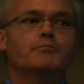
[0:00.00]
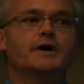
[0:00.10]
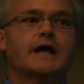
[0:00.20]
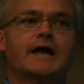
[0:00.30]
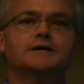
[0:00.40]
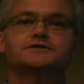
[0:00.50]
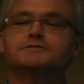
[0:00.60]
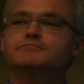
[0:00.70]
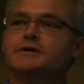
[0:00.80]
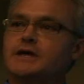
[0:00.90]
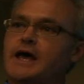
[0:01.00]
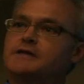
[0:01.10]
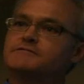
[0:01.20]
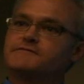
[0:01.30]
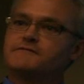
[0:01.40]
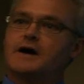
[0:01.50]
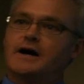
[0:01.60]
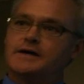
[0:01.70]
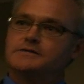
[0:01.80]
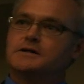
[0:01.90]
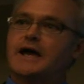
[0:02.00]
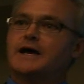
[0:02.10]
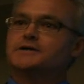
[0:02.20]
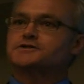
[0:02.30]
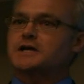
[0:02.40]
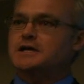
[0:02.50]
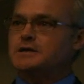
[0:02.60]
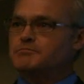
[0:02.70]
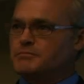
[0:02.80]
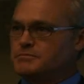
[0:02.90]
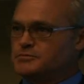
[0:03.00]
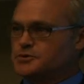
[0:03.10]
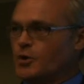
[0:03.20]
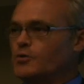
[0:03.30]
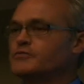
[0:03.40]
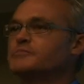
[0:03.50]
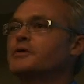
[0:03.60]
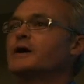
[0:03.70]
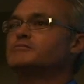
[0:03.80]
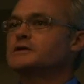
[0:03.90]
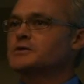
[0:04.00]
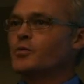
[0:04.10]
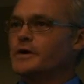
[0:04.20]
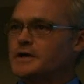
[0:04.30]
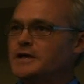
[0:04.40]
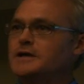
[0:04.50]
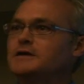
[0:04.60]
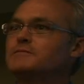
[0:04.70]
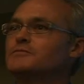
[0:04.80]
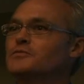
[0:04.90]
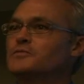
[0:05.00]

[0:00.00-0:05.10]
But Hansen began to find, as he told the public what he,